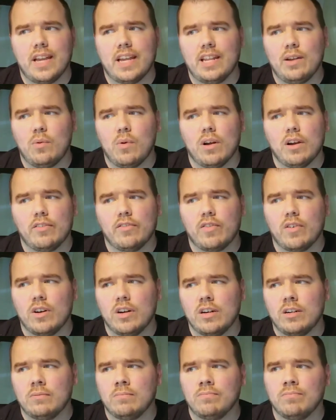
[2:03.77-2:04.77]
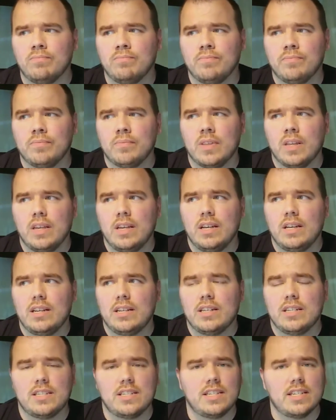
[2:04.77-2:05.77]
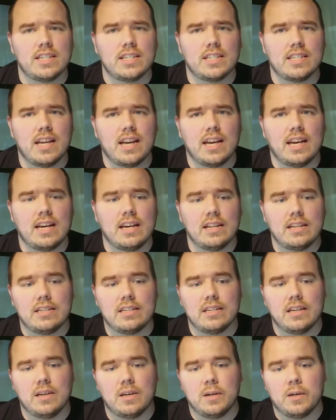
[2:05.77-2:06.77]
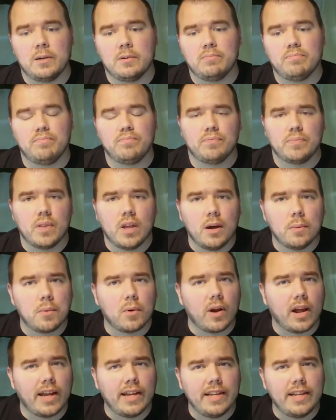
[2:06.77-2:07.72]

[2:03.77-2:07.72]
anywhere from 6.9 to upper